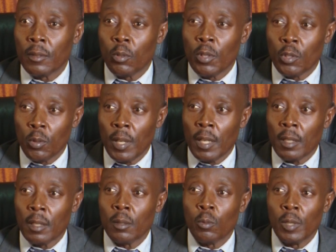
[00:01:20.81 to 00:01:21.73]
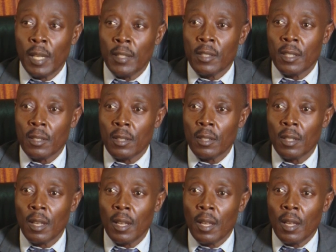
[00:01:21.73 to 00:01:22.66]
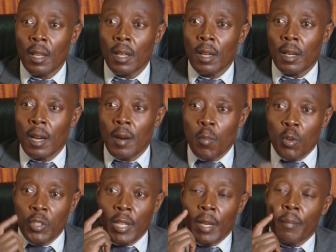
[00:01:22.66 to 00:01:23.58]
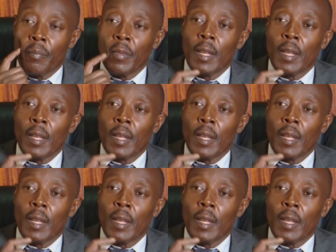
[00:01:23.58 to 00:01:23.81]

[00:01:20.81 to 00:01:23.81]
to ensure that we license Karamoja.